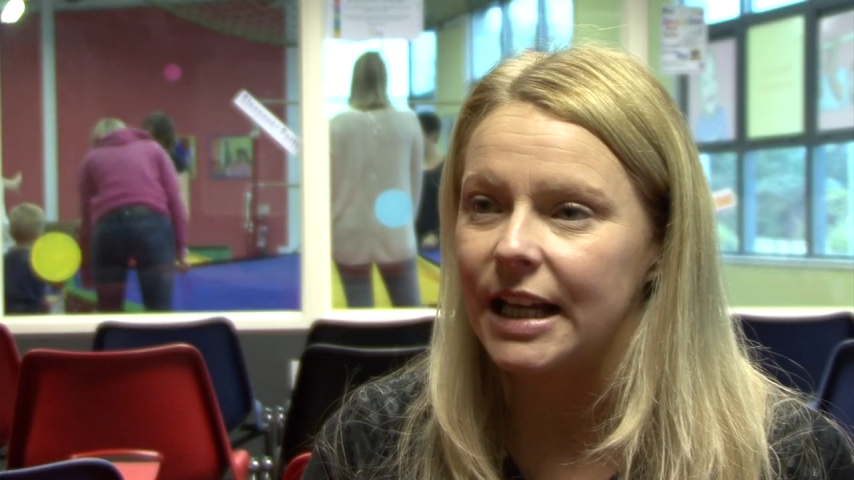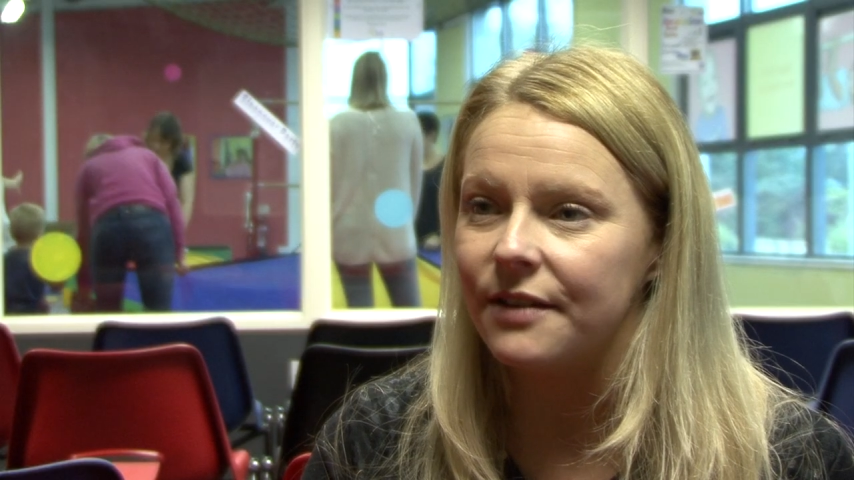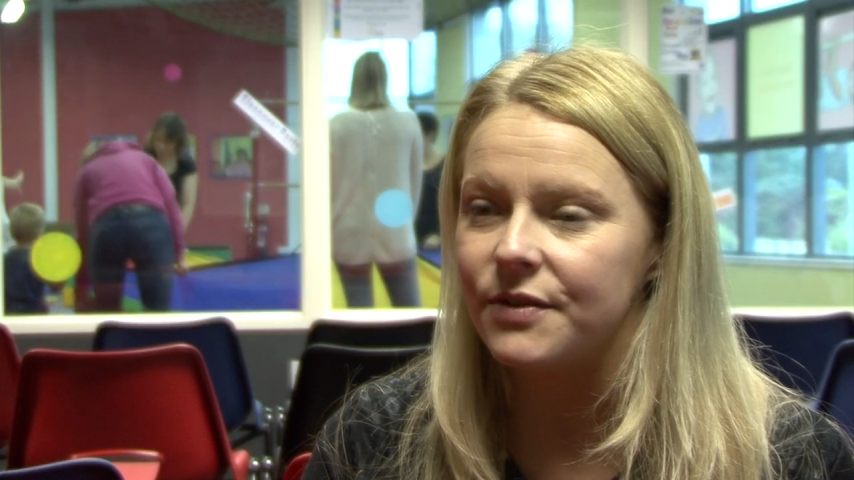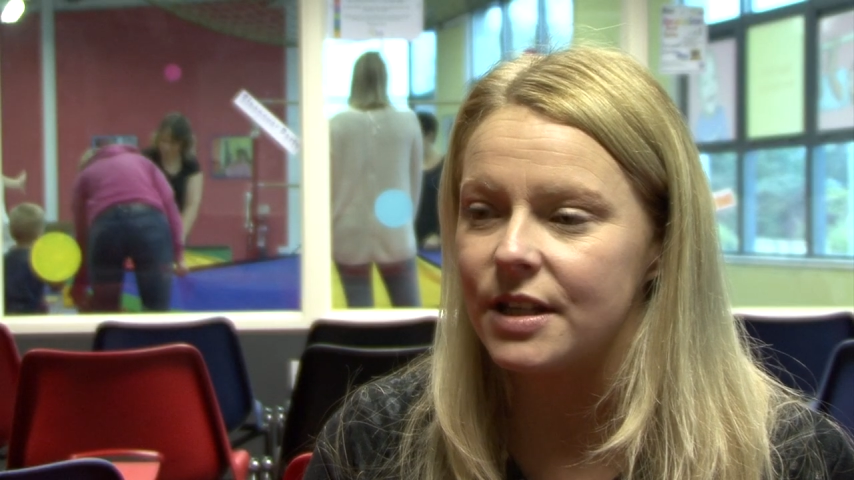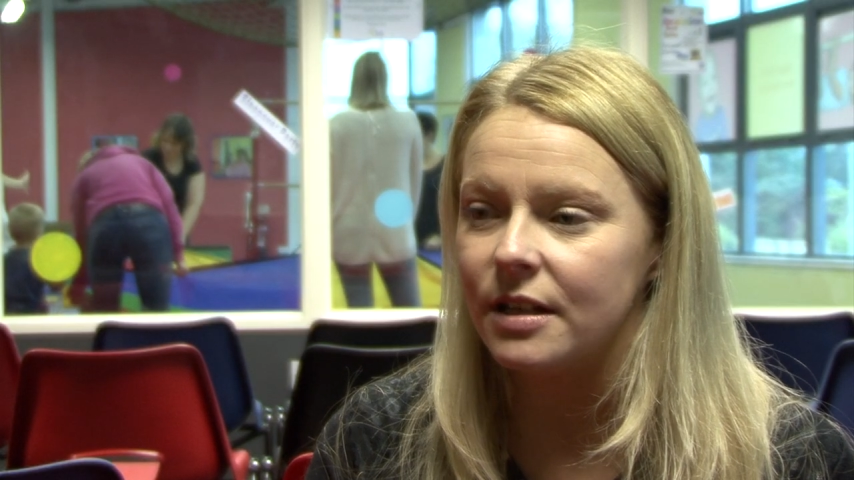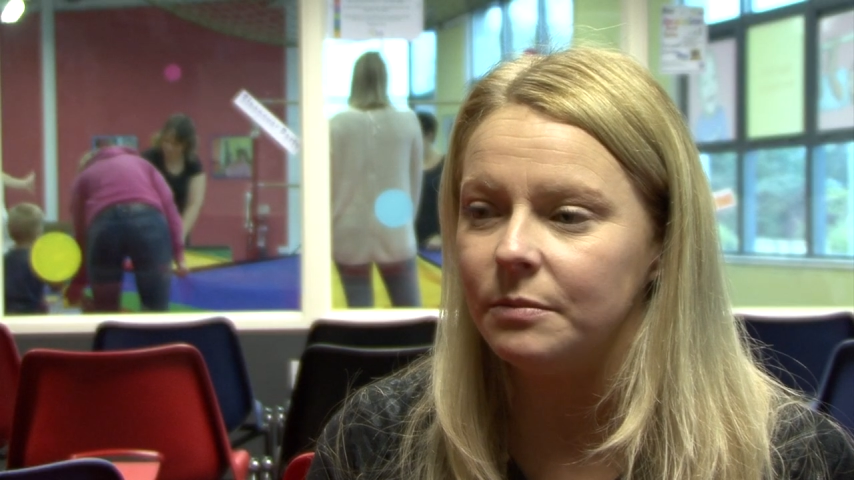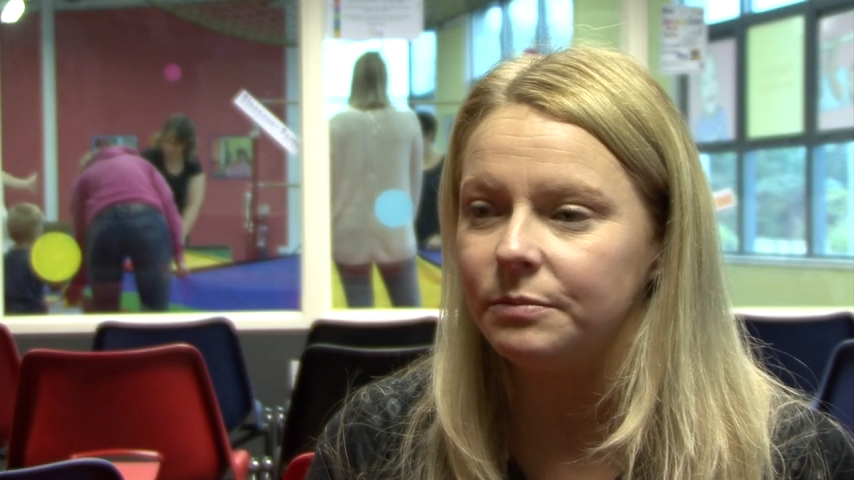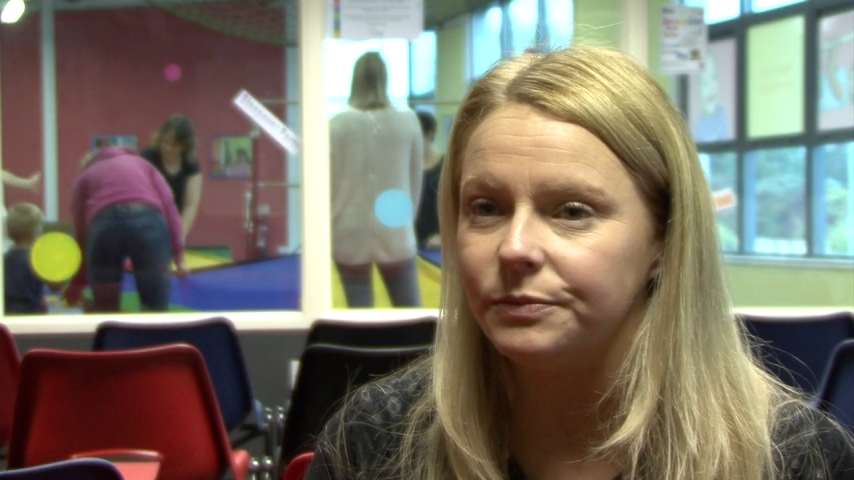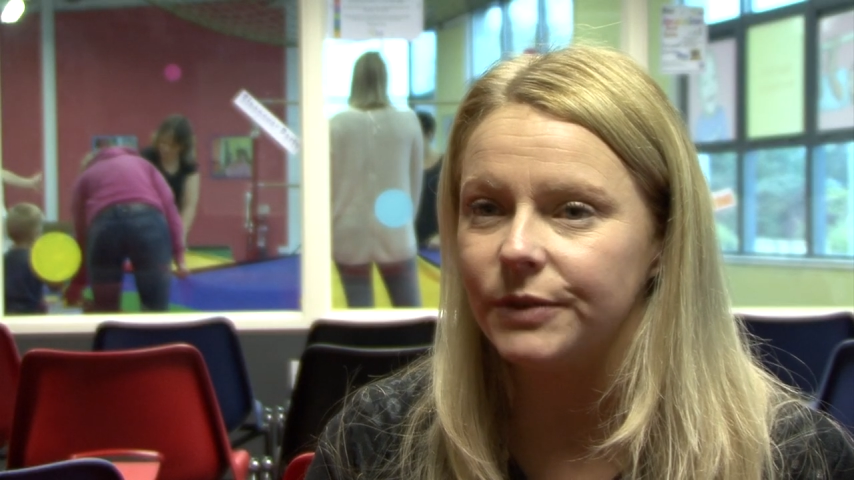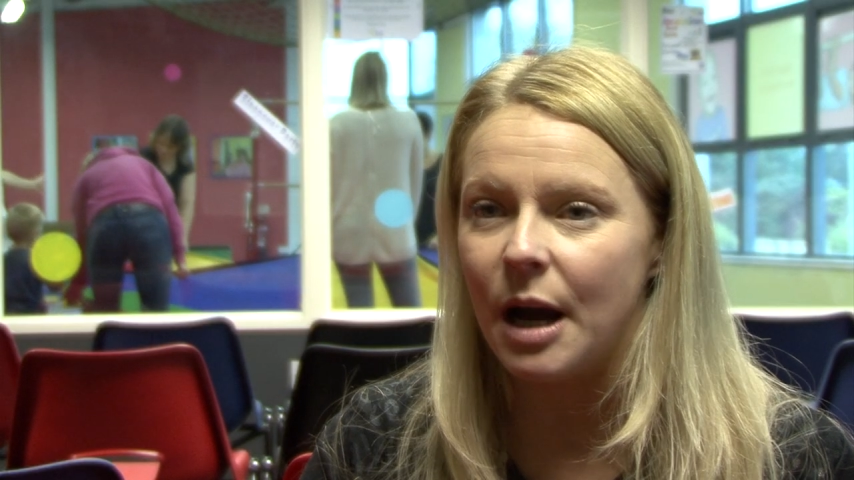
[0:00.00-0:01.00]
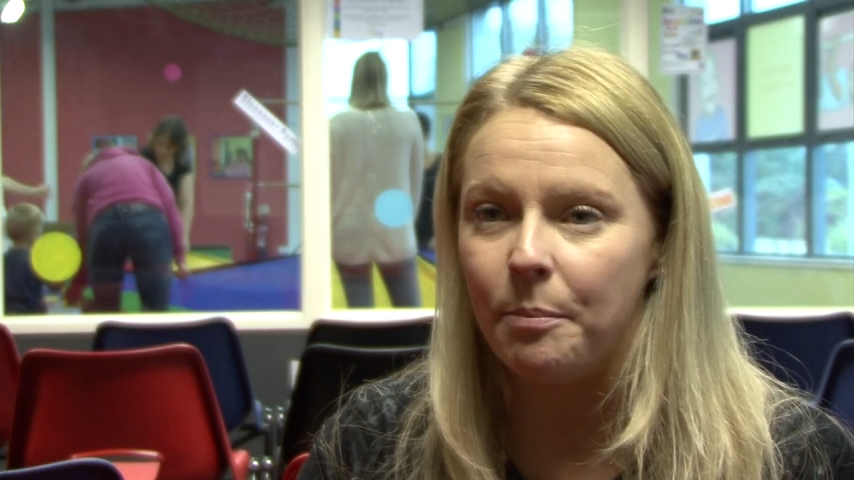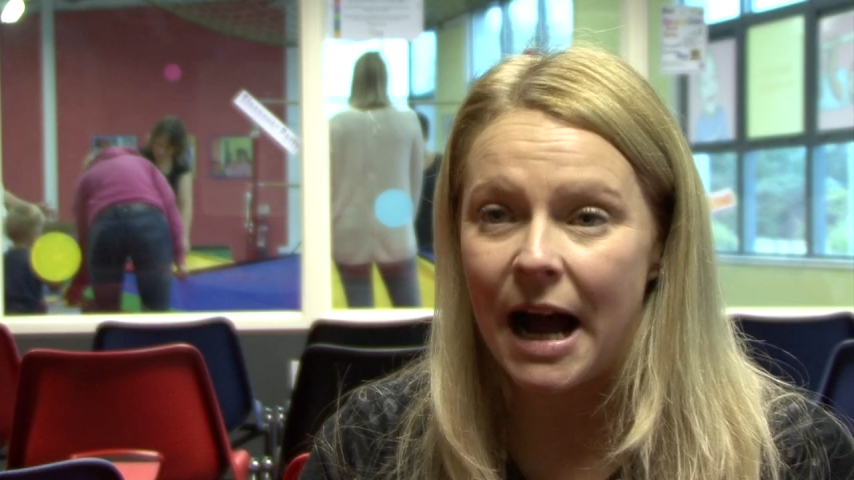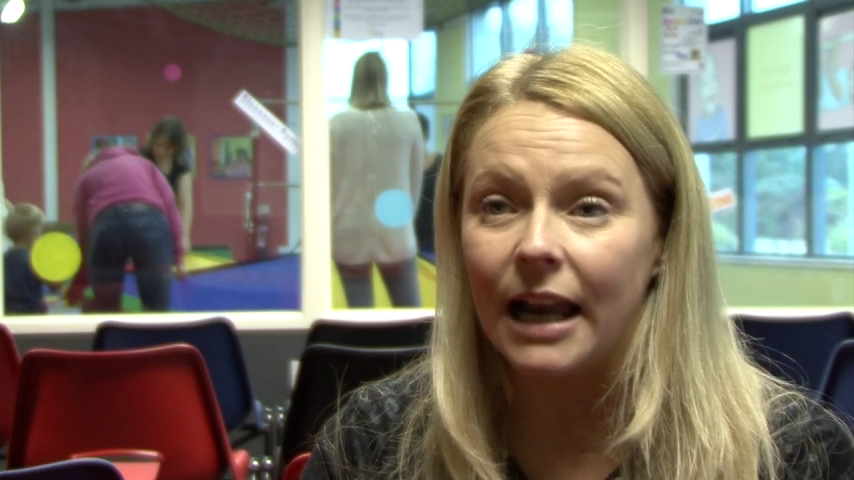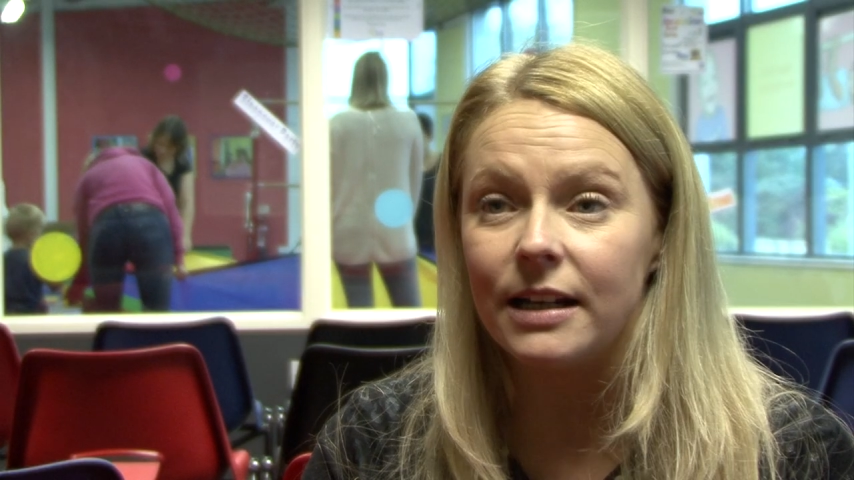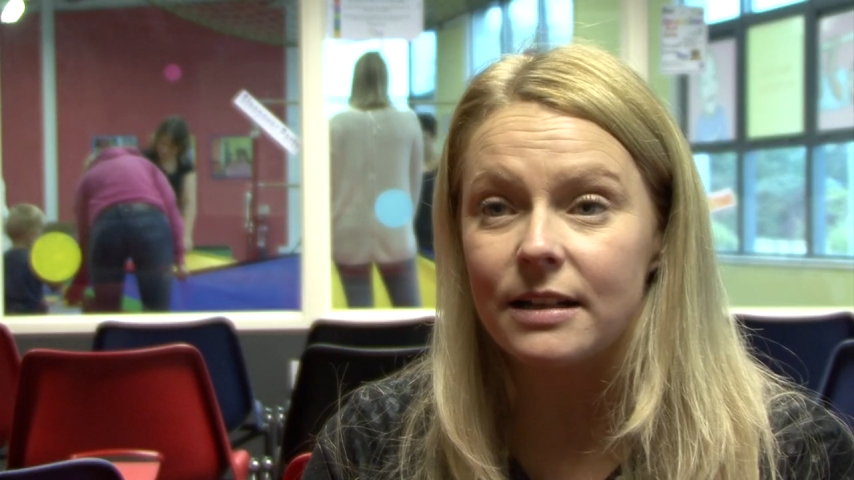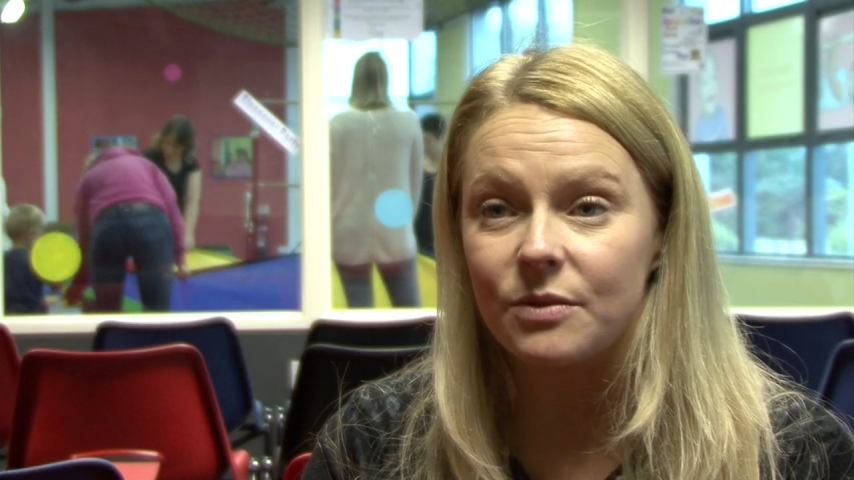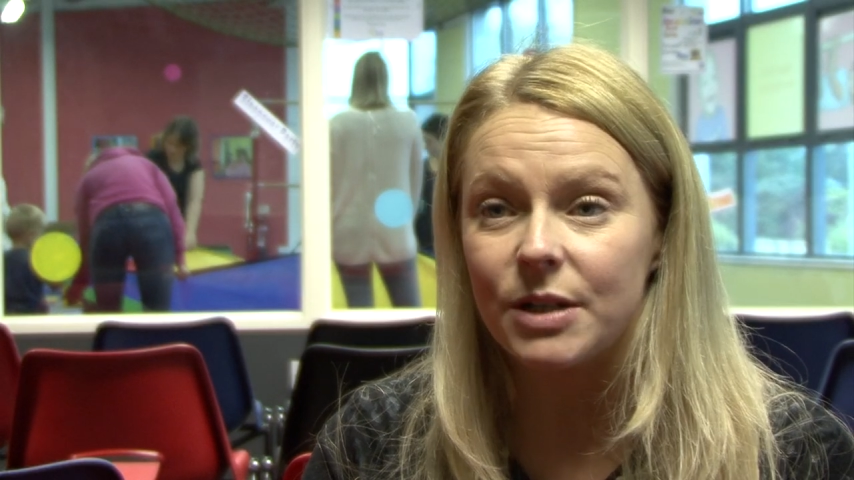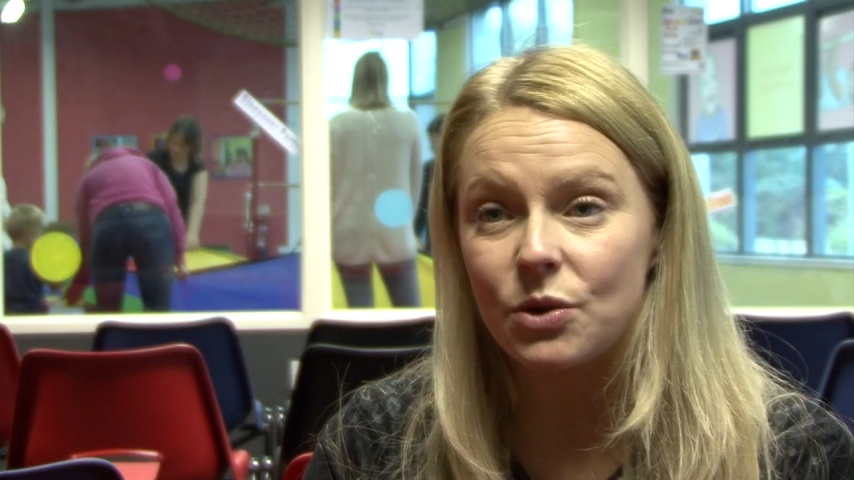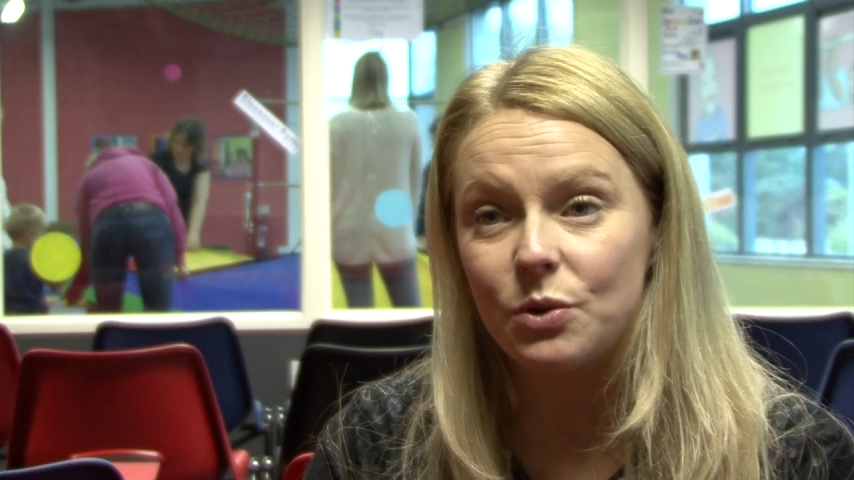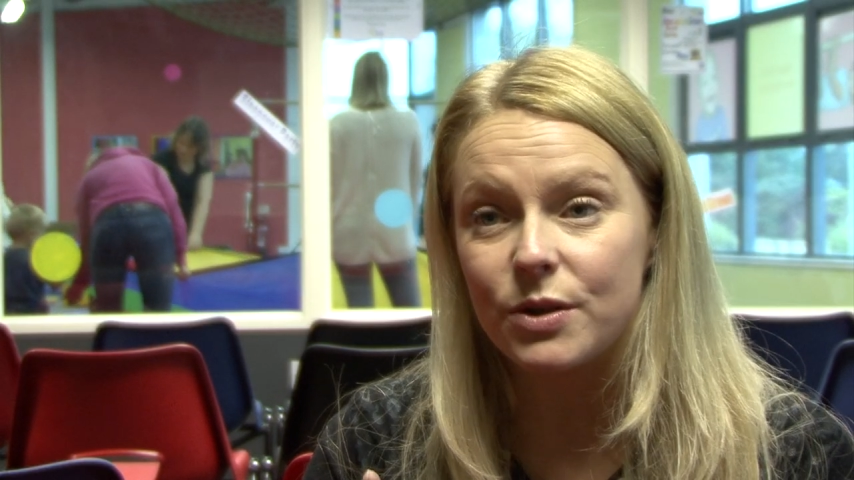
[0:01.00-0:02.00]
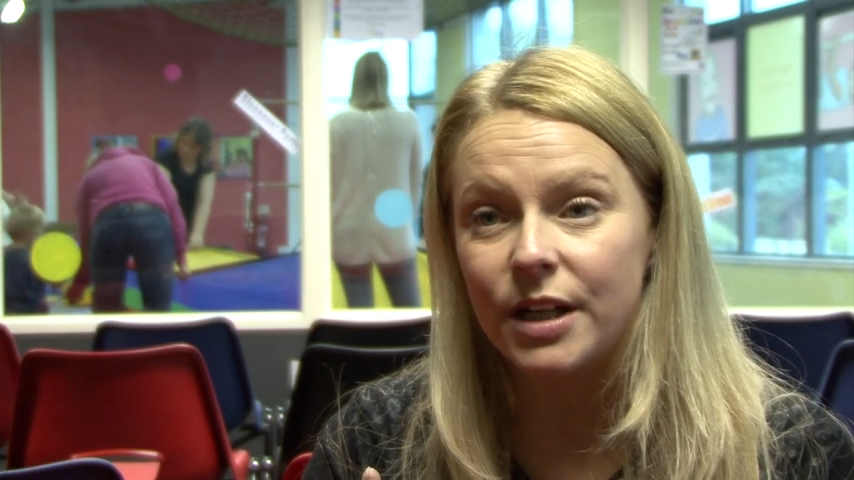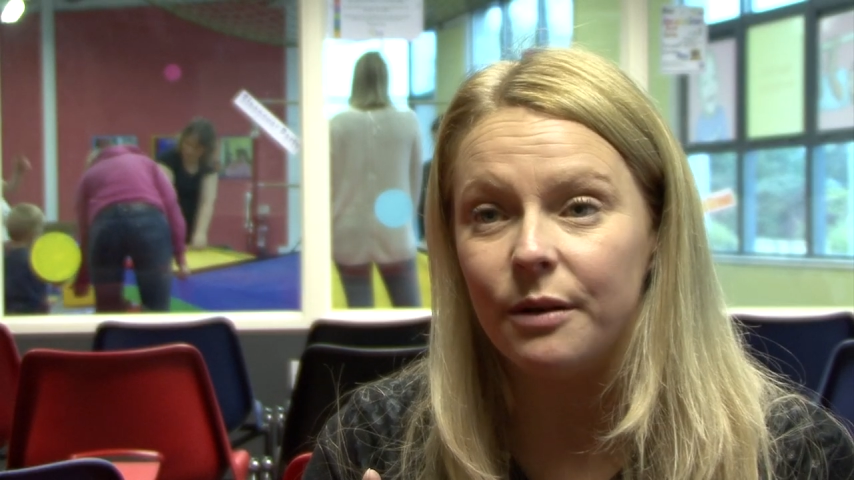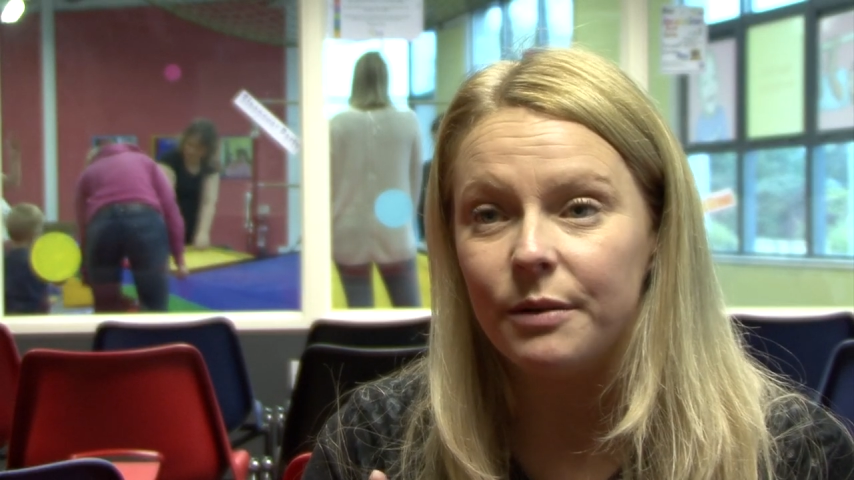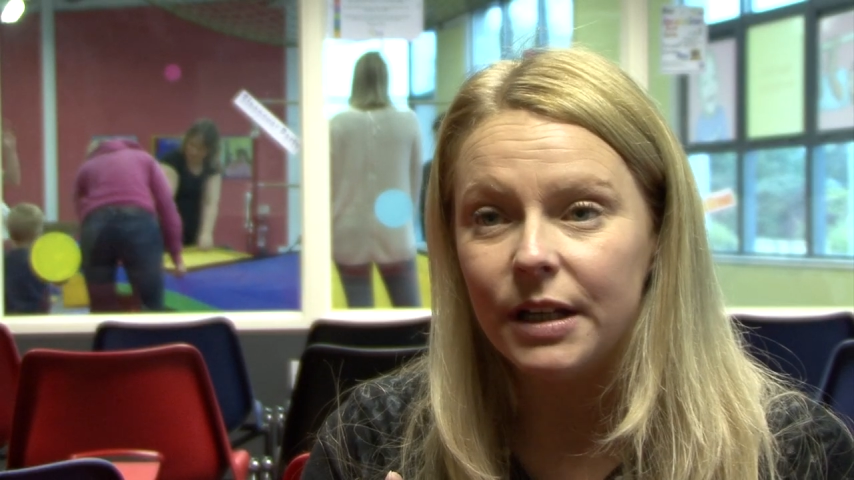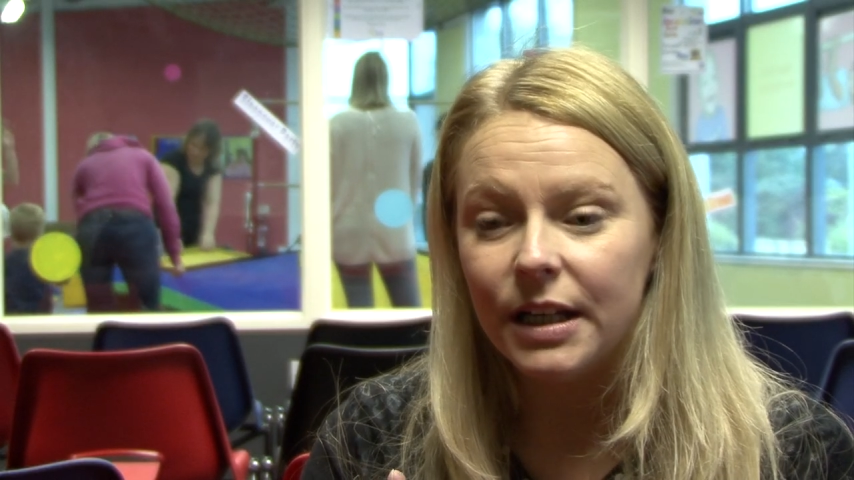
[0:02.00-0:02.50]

gives them a balance, which also